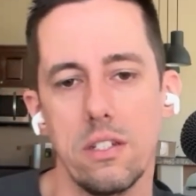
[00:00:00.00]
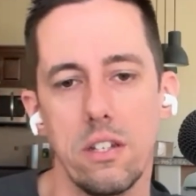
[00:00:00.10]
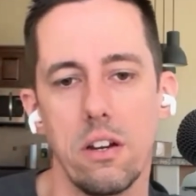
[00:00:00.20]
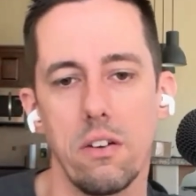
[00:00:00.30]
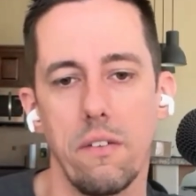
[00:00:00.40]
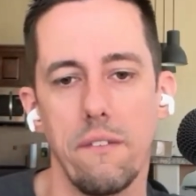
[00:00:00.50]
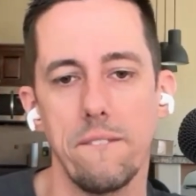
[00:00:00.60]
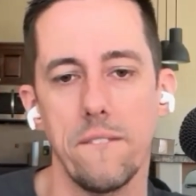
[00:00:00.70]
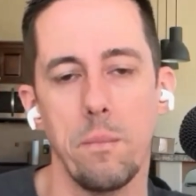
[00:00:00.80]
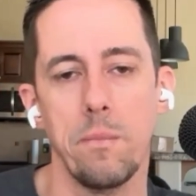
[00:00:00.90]
So,
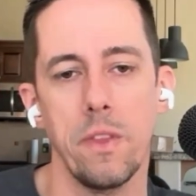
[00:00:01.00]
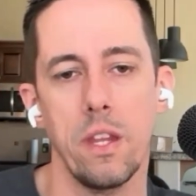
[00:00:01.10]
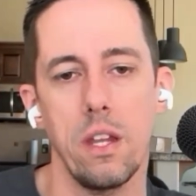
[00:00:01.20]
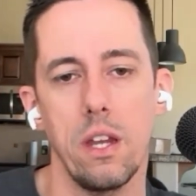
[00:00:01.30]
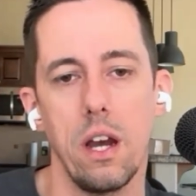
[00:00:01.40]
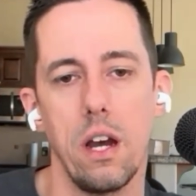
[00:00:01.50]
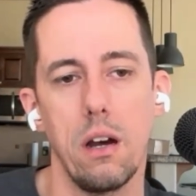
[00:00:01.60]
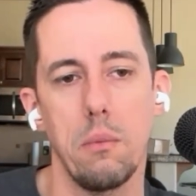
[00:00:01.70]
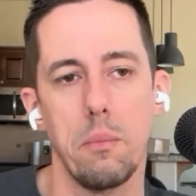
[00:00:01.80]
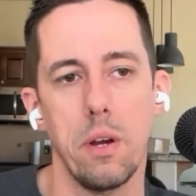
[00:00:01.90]

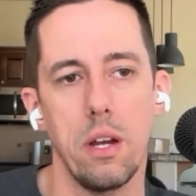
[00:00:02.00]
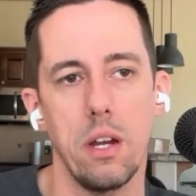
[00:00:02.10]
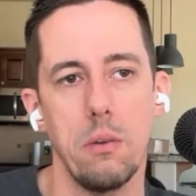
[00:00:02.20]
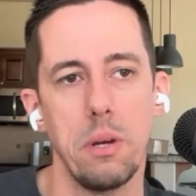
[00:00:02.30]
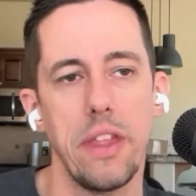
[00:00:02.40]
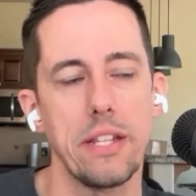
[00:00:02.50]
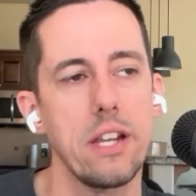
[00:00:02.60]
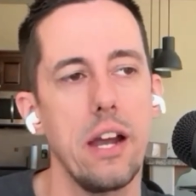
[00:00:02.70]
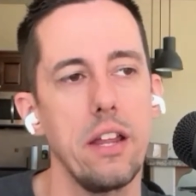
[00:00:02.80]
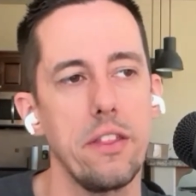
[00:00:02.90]
but that's
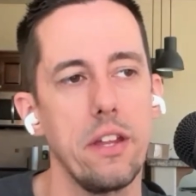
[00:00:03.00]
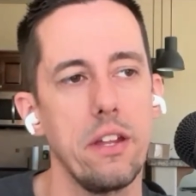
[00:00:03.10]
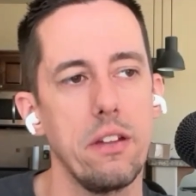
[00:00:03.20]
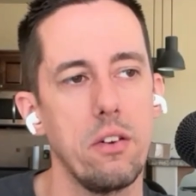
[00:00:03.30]
kind of